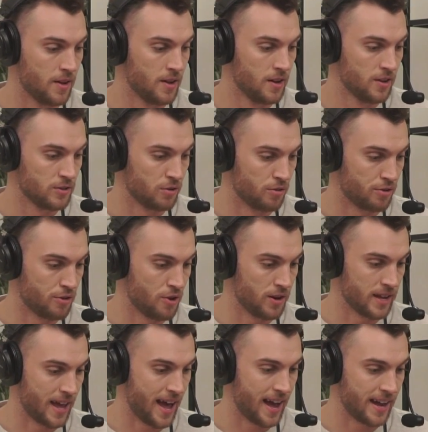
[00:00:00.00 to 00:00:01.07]
to
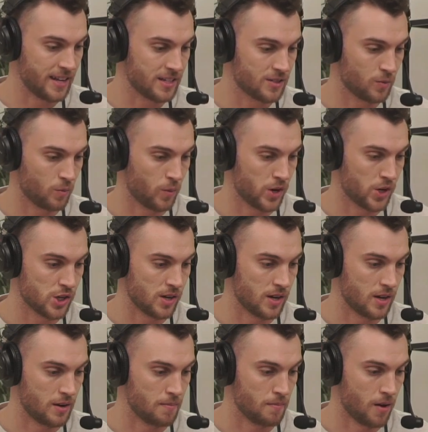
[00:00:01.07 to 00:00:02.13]
38, which
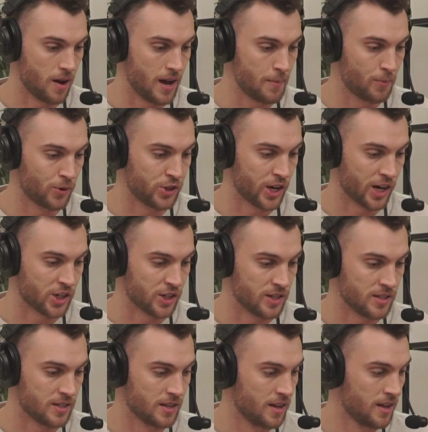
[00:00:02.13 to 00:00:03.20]
in my
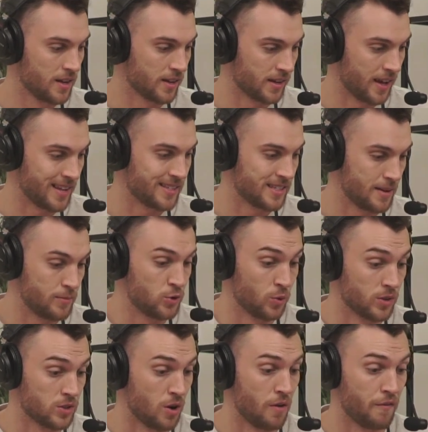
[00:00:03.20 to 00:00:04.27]
projections gets him to
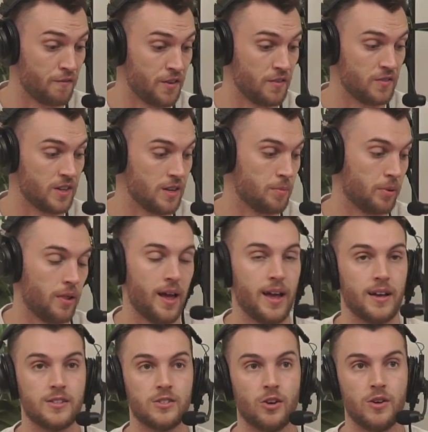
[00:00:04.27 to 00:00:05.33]
a top 50 player.
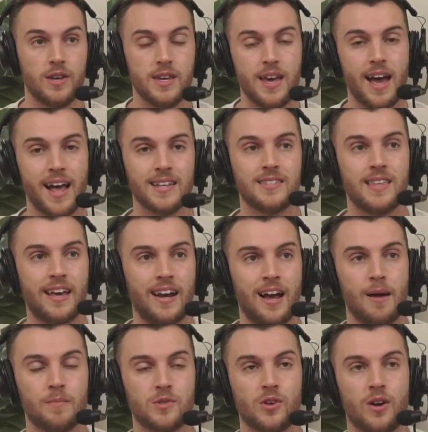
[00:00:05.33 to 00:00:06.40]
So he has that
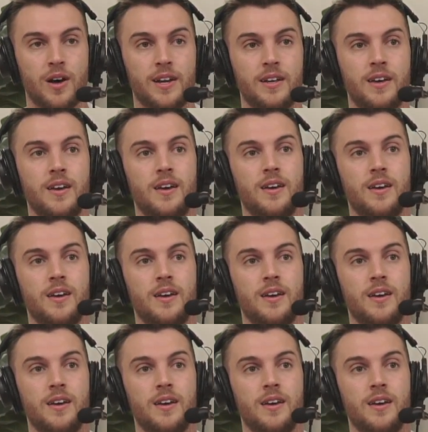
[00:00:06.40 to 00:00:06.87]
upside.